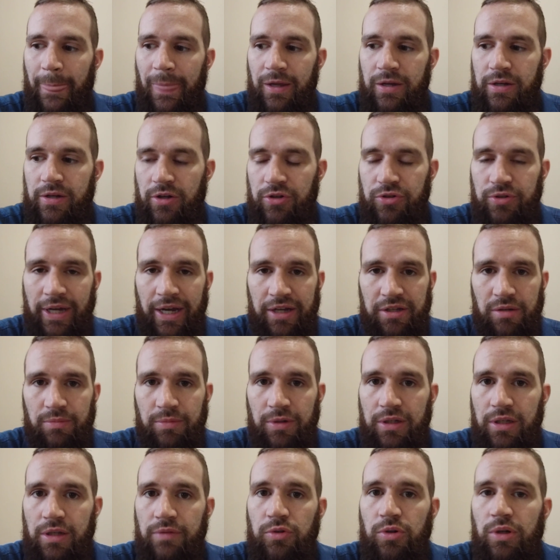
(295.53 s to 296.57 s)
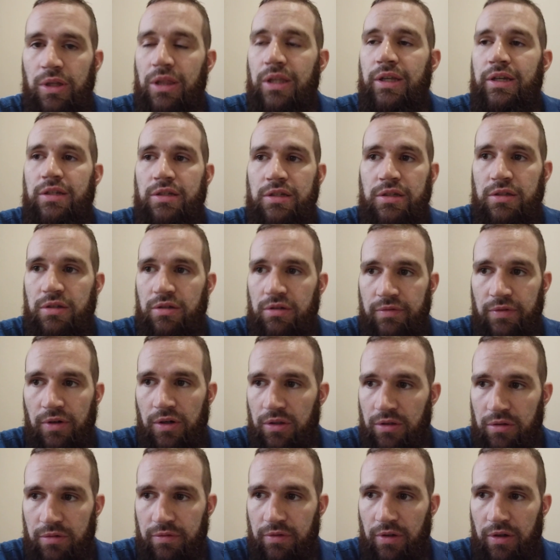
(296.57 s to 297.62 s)
You can also ask him to give you a list of
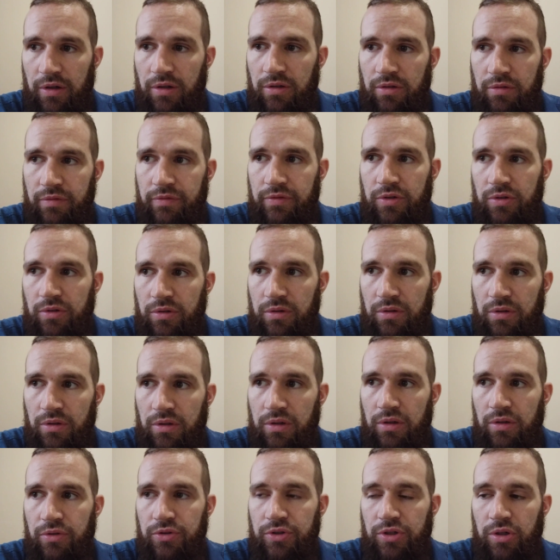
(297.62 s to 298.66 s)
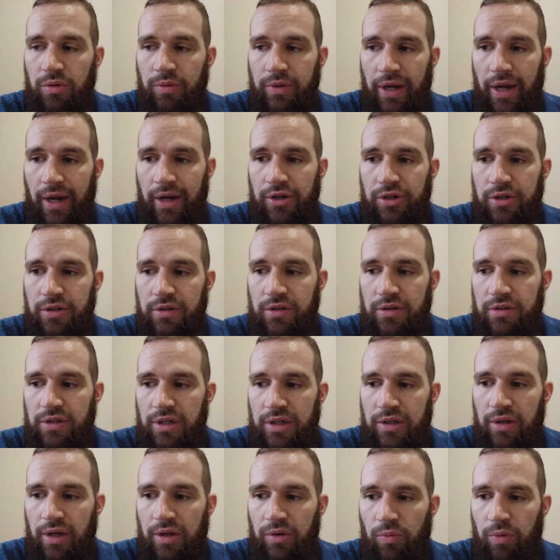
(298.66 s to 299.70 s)
all of your allergic reactions
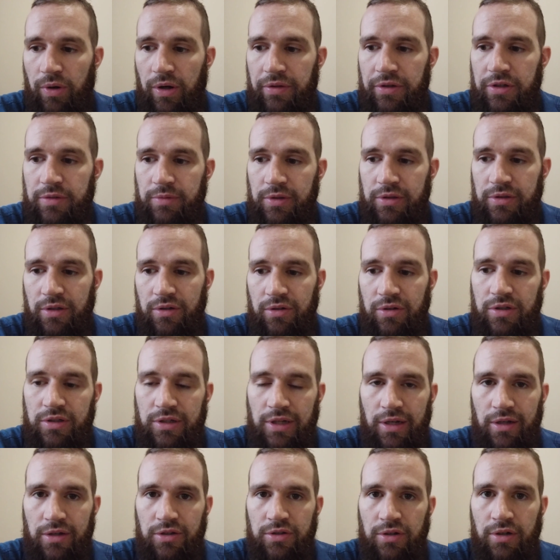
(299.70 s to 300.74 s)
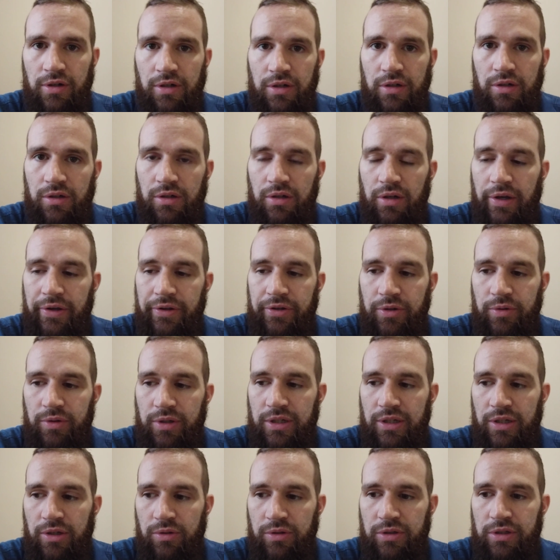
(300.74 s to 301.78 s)
and where these misunderstandings are.
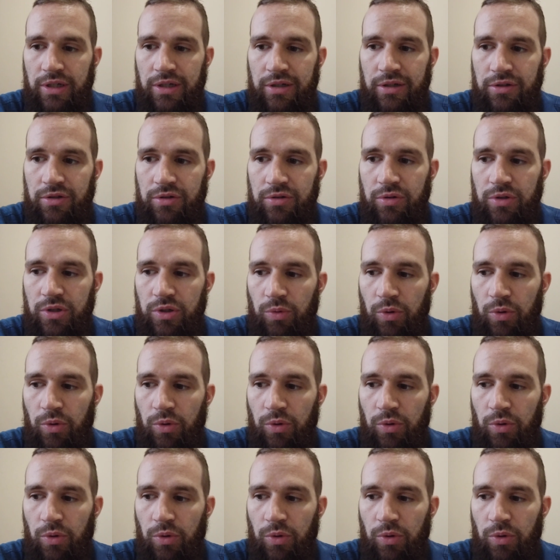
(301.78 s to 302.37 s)
And he'll send it to you.